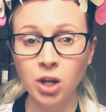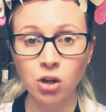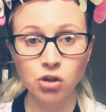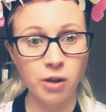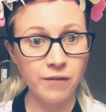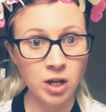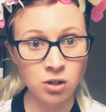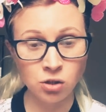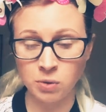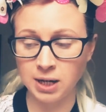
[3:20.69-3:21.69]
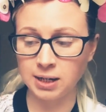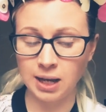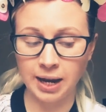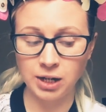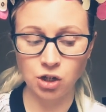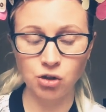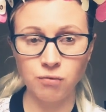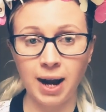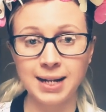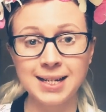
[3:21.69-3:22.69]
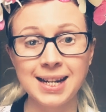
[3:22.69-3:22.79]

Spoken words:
So the first word I'd like you to write